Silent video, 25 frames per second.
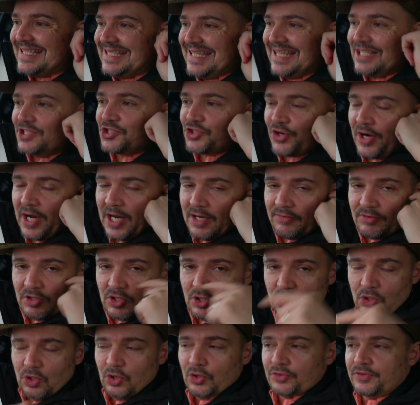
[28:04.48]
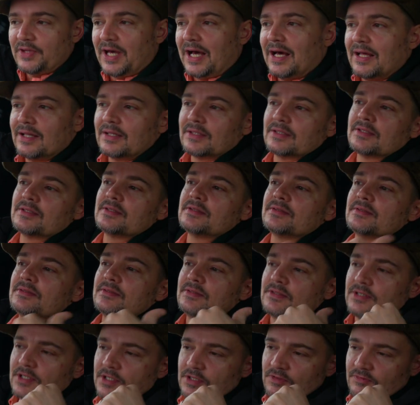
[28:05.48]
did try and record that
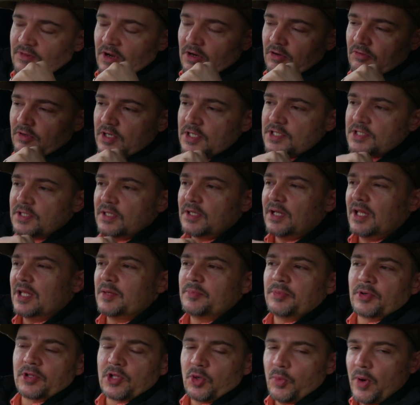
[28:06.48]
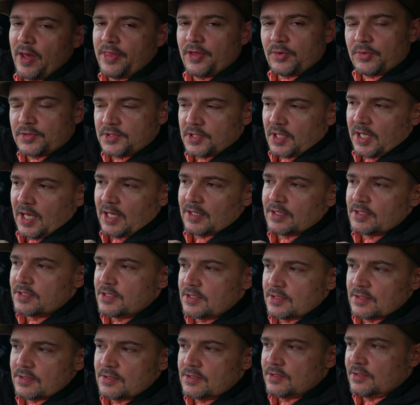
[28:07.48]
just very recently, but the weather was
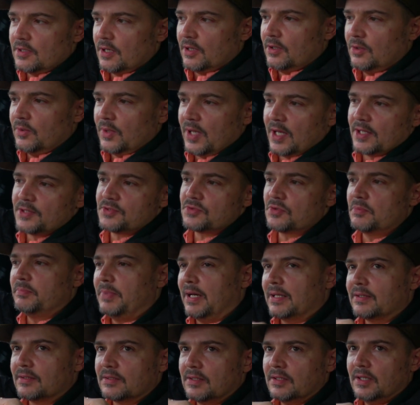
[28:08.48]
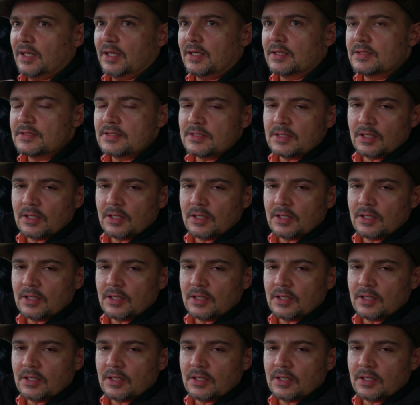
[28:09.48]
against us, so we had to abandon it.